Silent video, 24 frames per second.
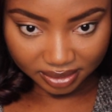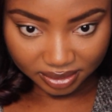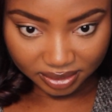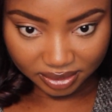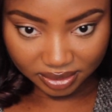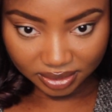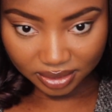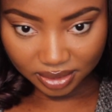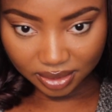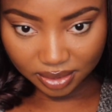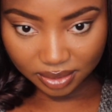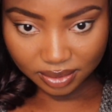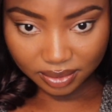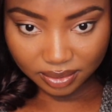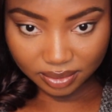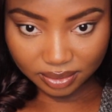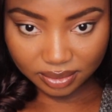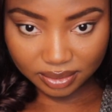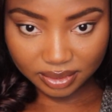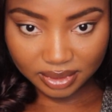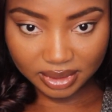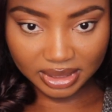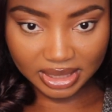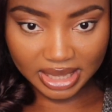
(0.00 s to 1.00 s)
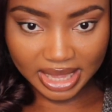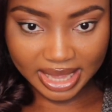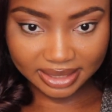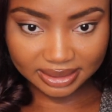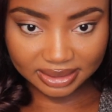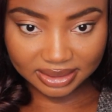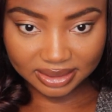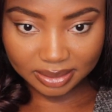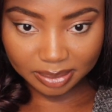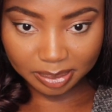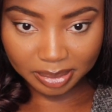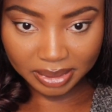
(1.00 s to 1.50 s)
So
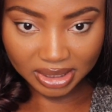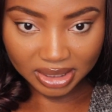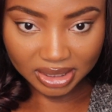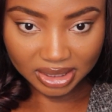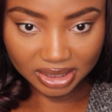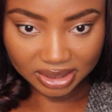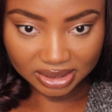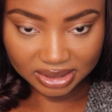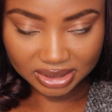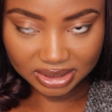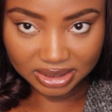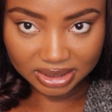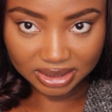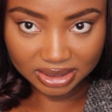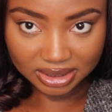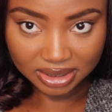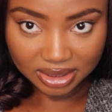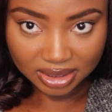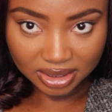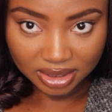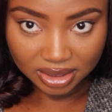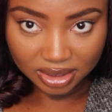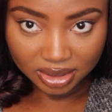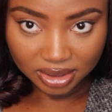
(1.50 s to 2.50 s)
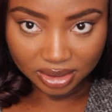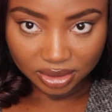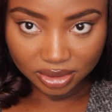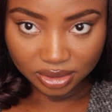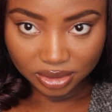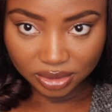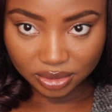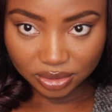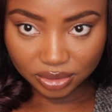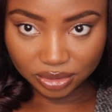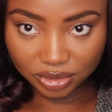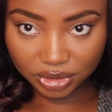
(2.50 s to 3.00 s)
last piece,
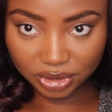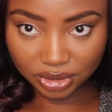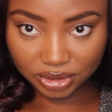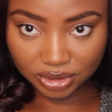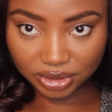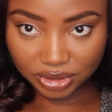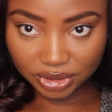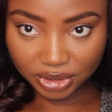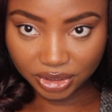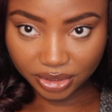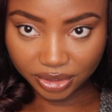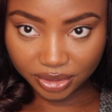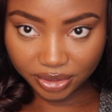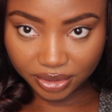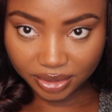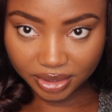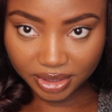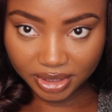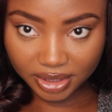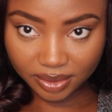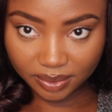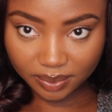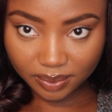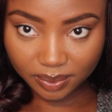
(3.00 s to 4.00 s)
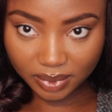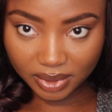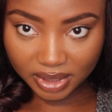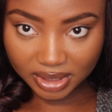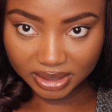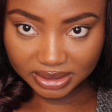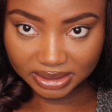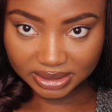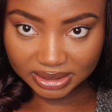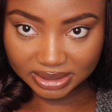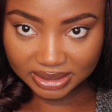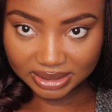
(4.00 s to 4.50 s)
you just turn it
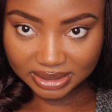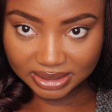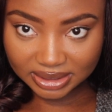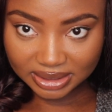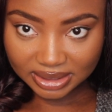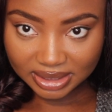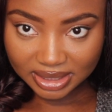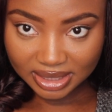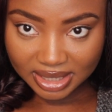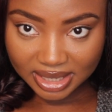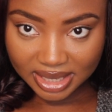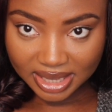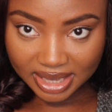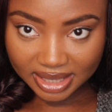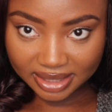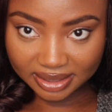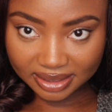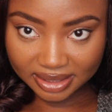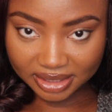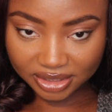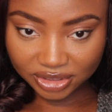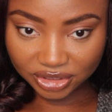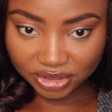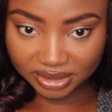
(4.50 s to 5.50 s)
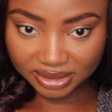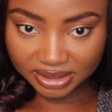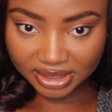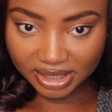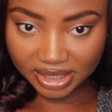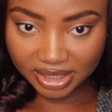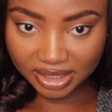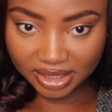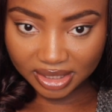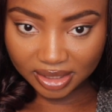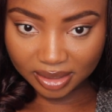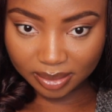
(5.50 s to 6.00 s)
once and then just
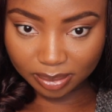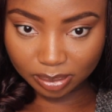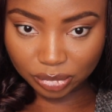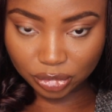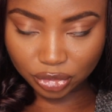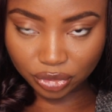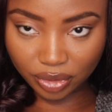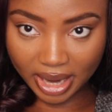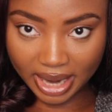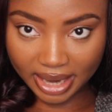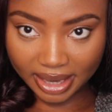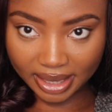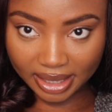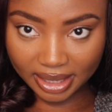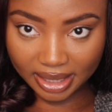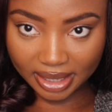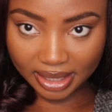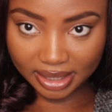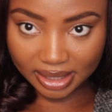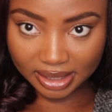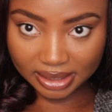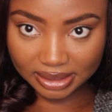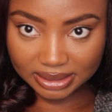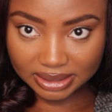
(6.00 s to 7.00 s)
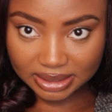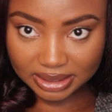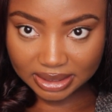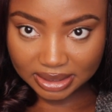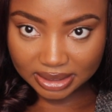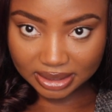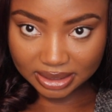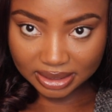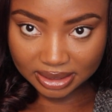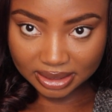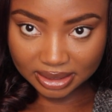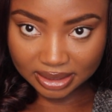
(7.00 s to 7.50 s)
keep dragging it
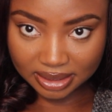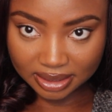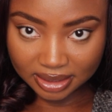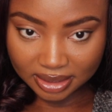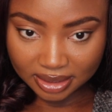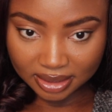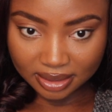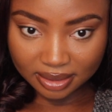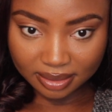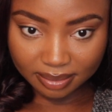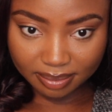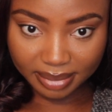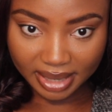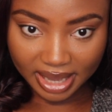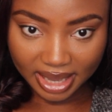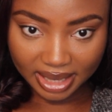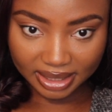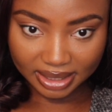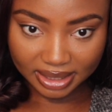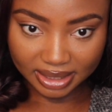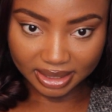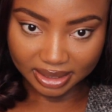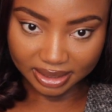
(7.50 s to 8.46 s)
back.